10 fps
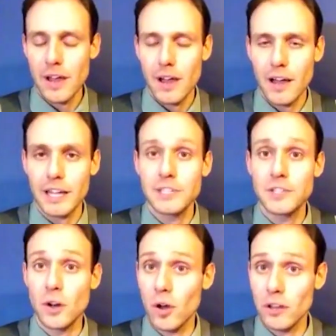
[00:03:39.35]
Uh, it's
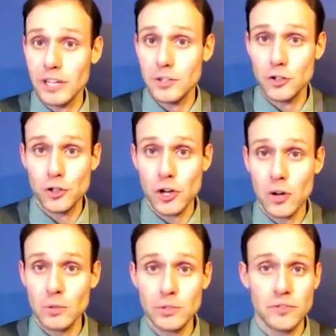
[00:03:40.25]
an all ages
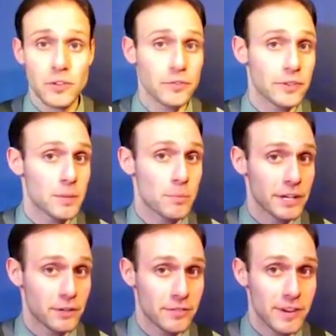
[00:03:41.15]
show, so feel free to
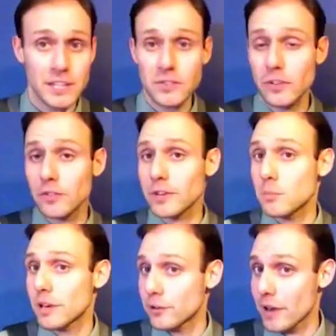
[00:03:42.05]
bring your friends, feel free
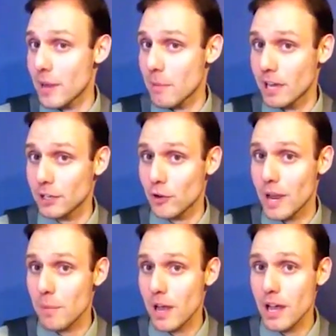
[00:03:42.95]
to bring grandma and
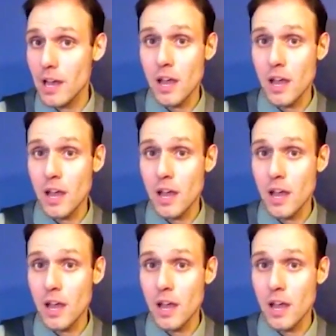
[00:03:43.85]
grandpa,